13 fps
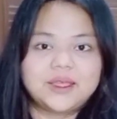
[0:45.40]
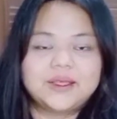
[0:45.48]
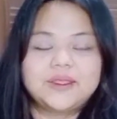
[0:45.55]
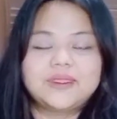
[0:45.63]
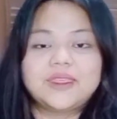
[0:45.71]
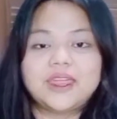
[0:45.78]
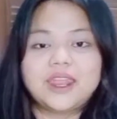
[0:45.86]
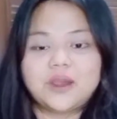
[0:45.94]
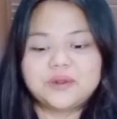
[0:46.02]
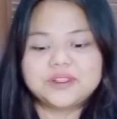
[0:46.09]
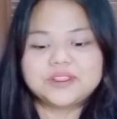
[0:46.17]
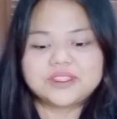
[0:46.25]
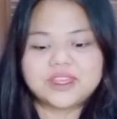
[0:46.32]
Then I
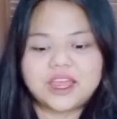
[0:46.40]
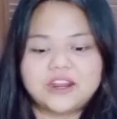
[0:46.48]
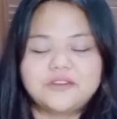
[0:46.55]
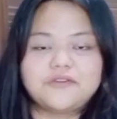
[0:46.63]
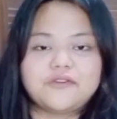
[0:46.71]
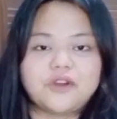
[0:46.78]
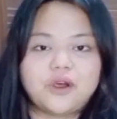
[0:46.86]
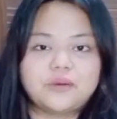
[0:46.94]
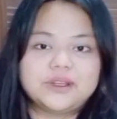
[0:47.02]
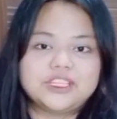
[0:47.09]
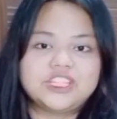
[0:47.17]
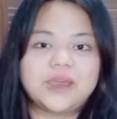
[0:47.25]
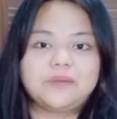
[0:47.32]
will start from the
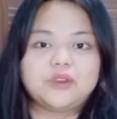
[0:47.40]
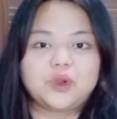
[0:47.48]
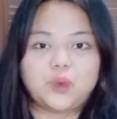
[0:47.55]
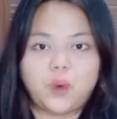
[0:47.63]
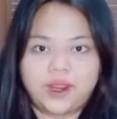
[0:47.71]
chapter 1.